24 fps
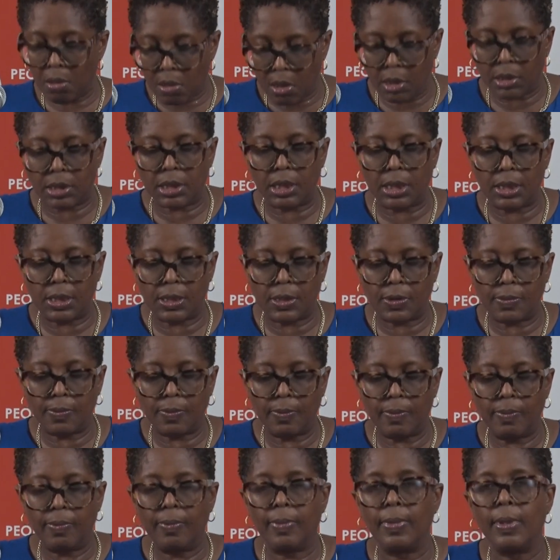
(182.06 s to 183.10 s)
cut it.
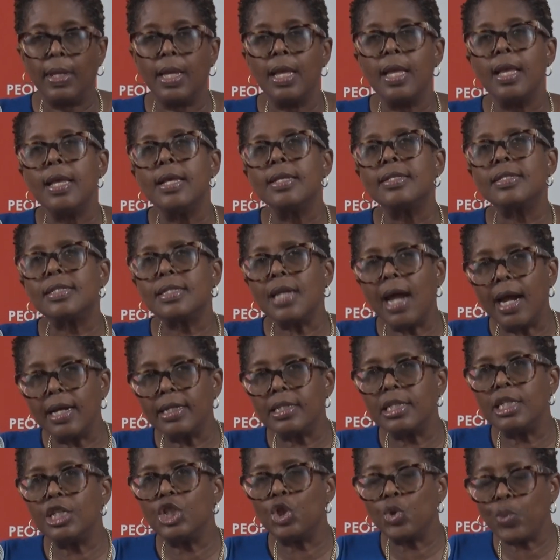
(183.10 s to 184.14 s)

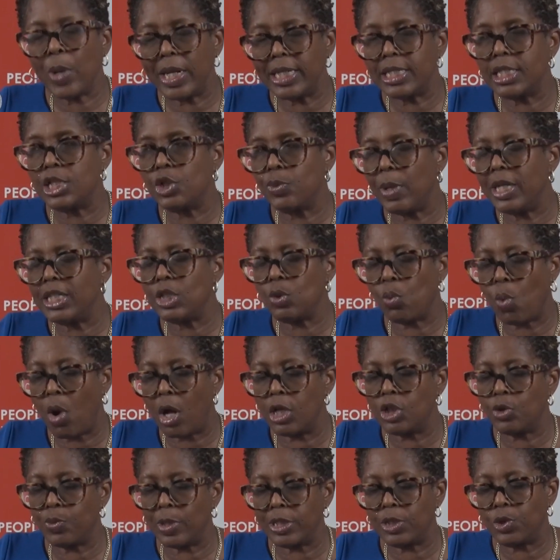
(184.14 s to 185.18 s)
Starting
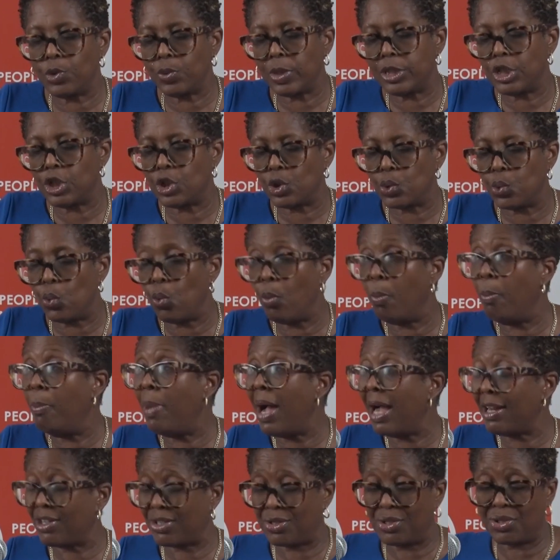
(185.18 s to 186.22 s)
2021-2022
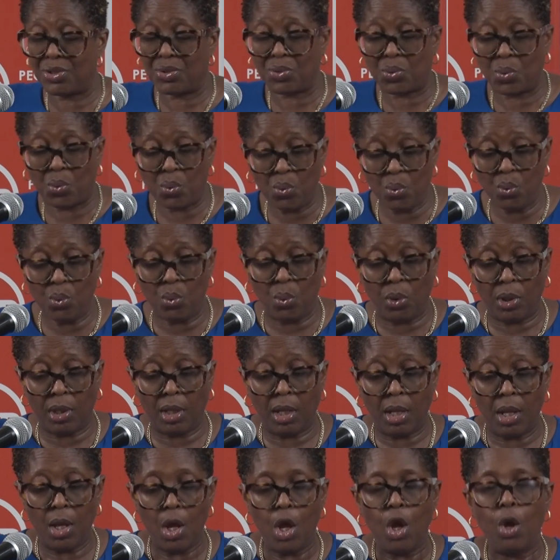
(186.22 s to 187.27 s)
back to
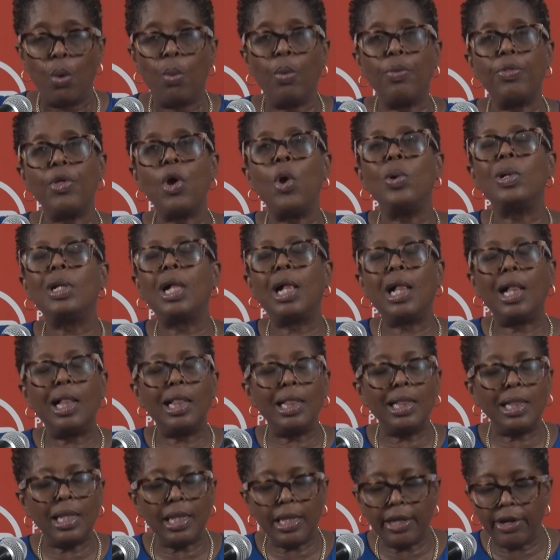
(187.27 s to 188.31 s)
school without
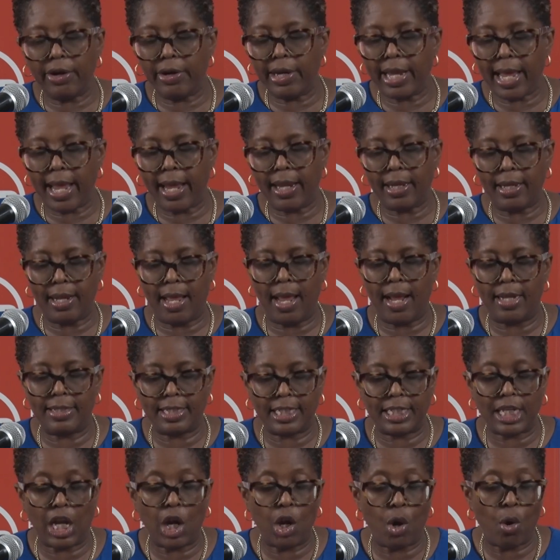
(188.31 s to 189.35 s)
clear guidelines
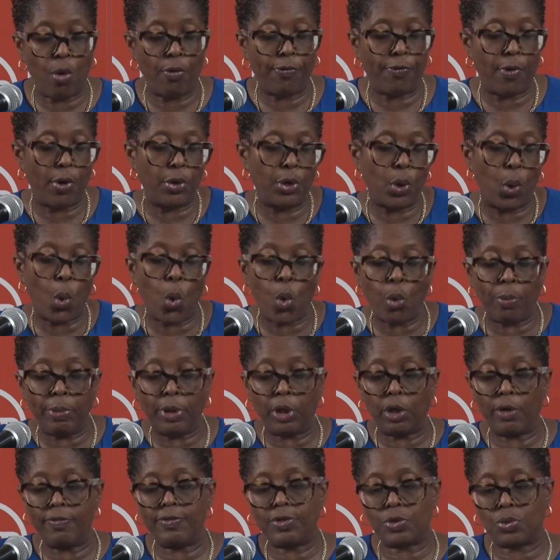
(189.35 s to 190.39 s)
that allow for the
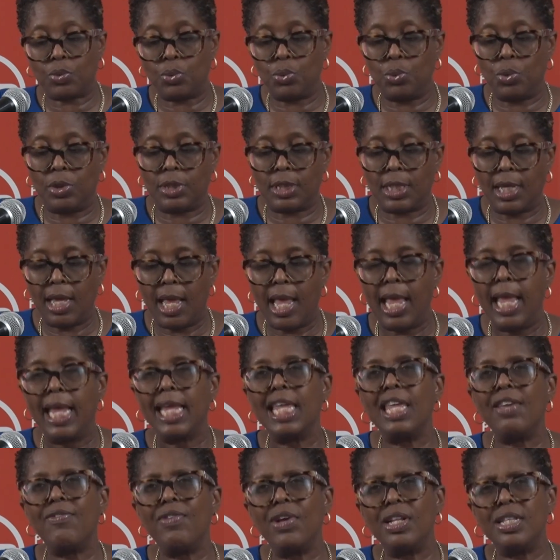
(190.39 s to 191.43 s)
opening of schools,
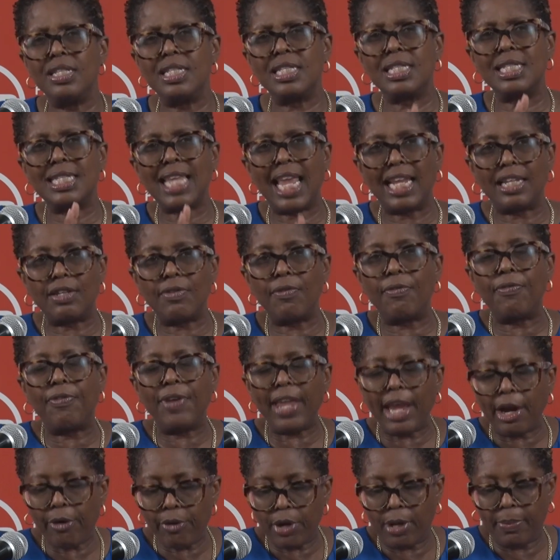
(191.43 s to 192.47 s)
given set
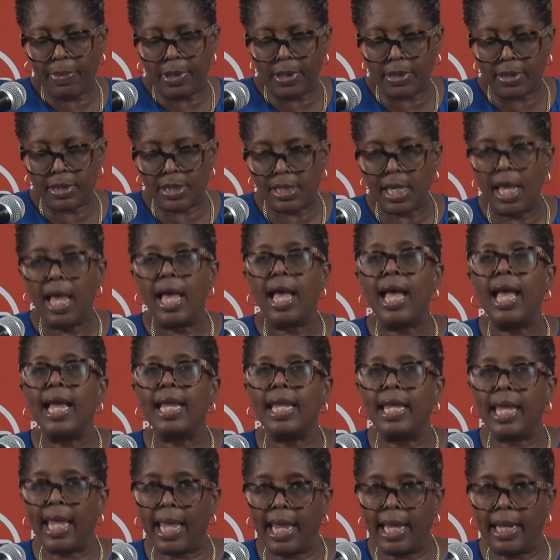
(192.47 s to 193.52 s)
variables,
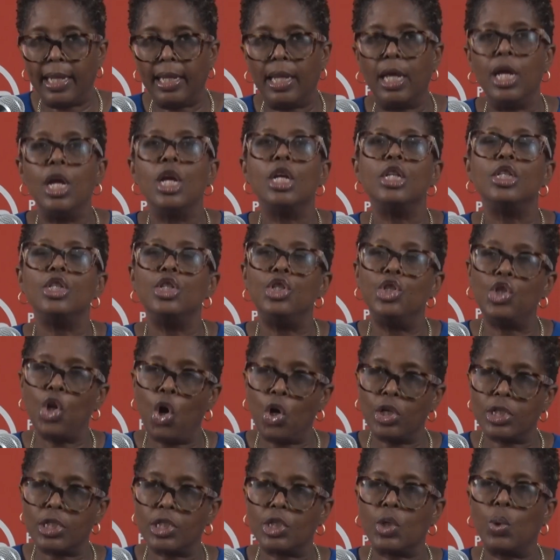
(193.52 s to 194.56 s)
again,
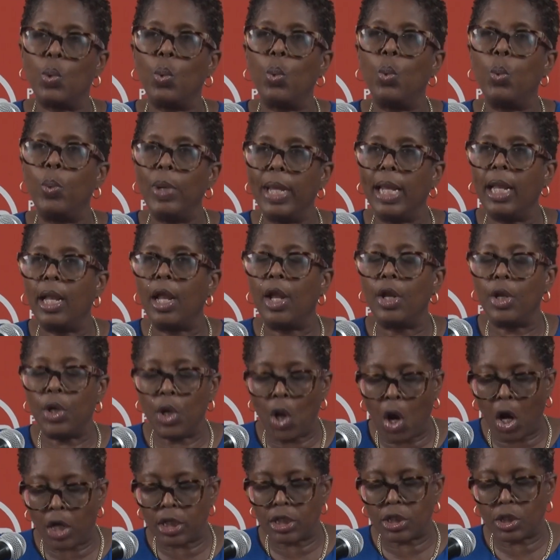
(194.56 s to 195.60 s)
just will
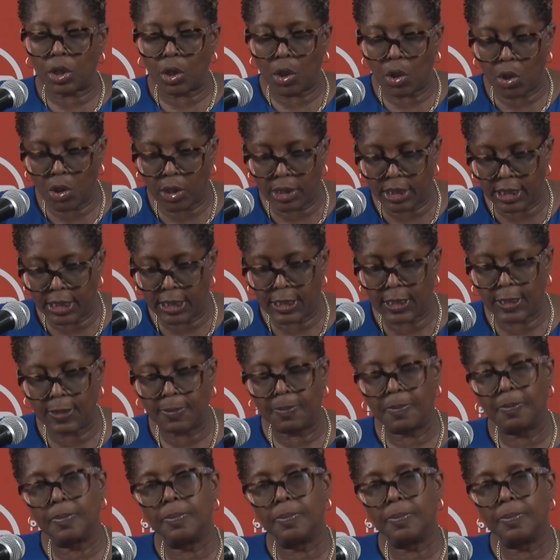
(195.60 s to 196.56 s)
not cut it.